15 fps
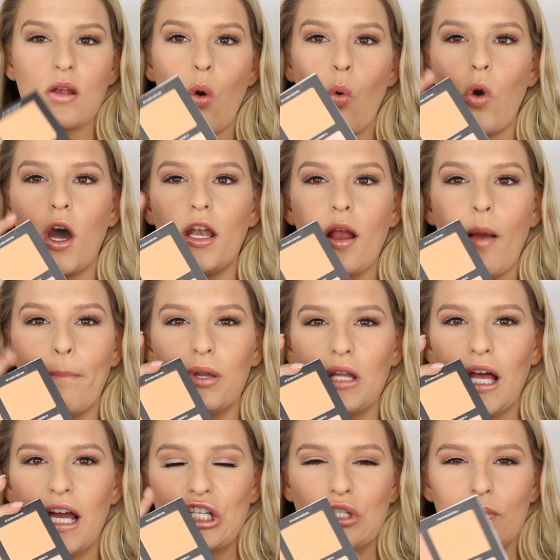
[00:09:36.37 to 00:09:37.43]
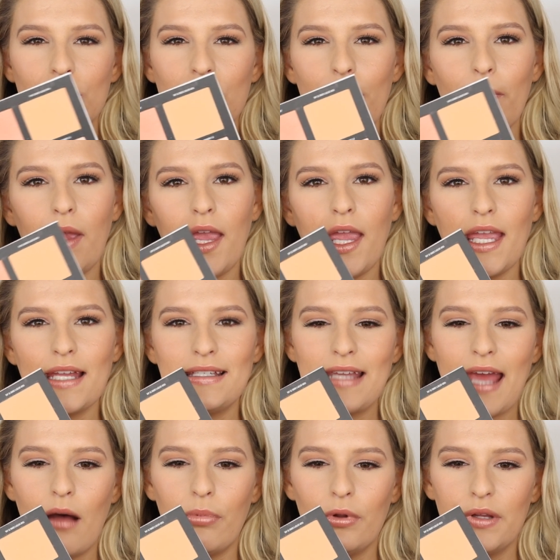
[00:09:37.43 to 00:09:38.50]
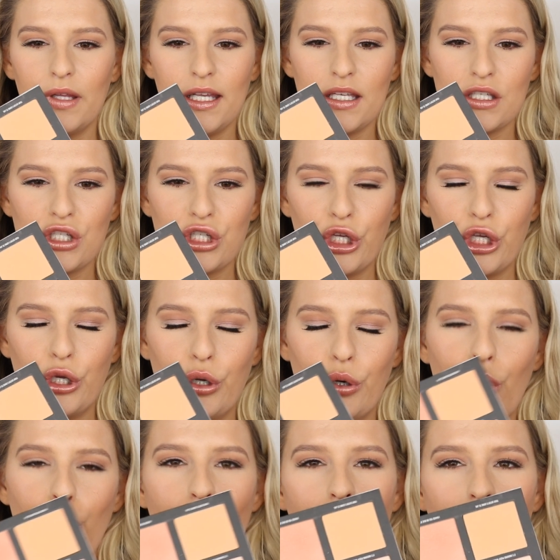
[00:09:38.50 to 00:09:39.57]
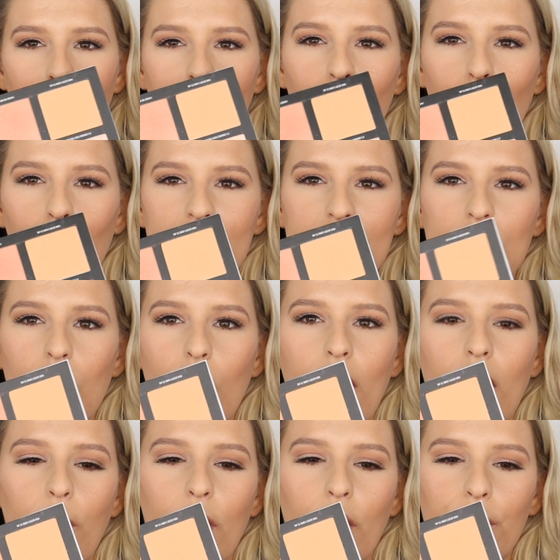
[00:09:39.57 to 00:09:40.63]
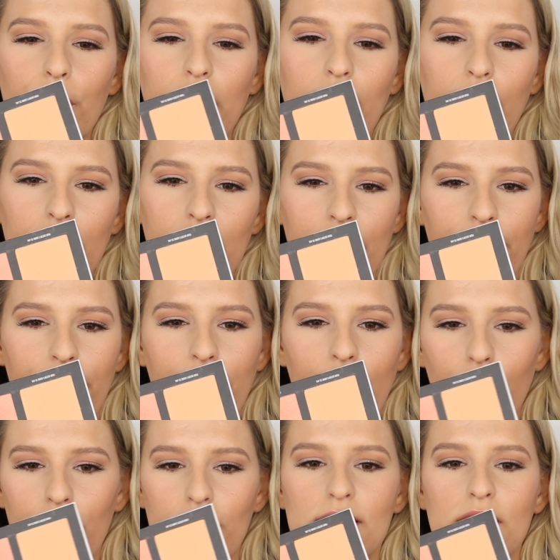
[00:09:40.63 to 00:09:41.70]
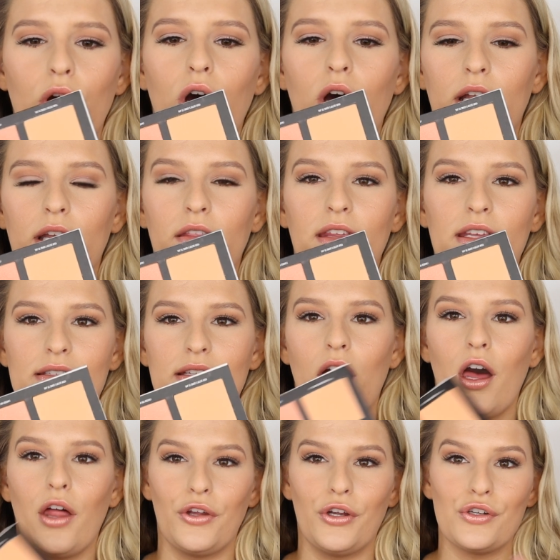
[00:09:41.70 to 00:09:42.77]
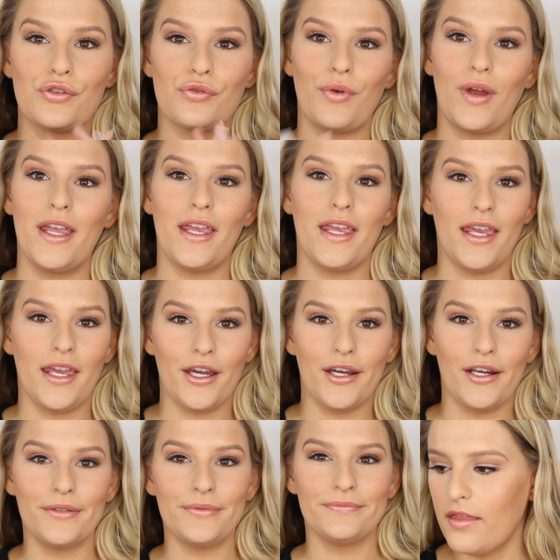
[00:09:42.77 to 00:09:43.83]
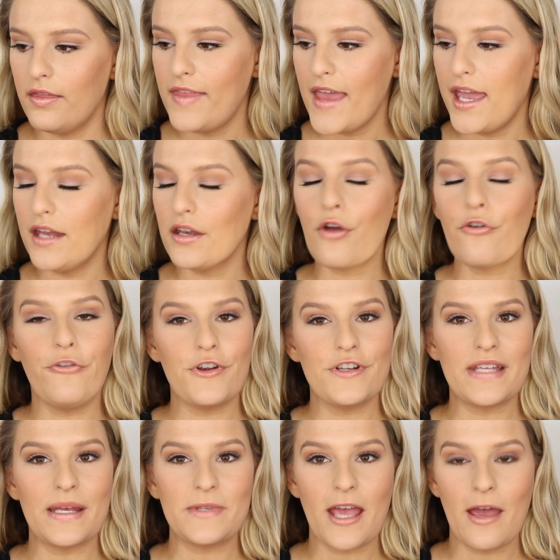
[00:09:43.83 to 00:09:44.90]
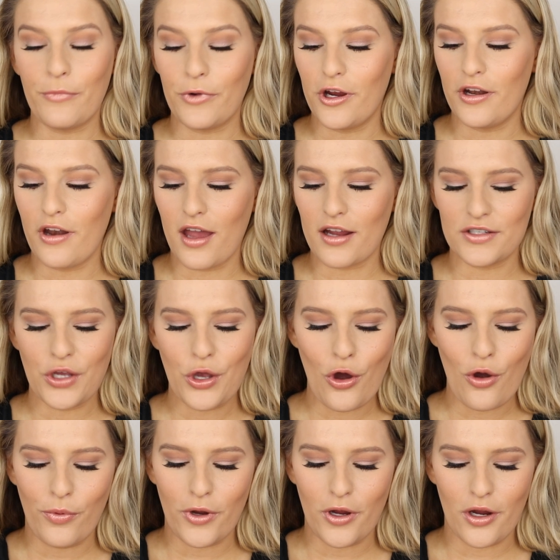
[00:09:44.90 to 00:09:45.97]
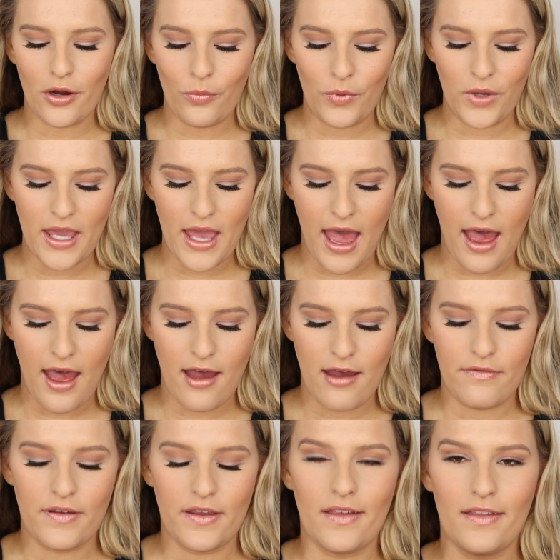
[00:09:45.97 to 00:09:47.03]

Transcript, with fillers: one blush, which I may dabble into every once in a while, but really I'm gonna focus on these colors right here. Then for September and October, we have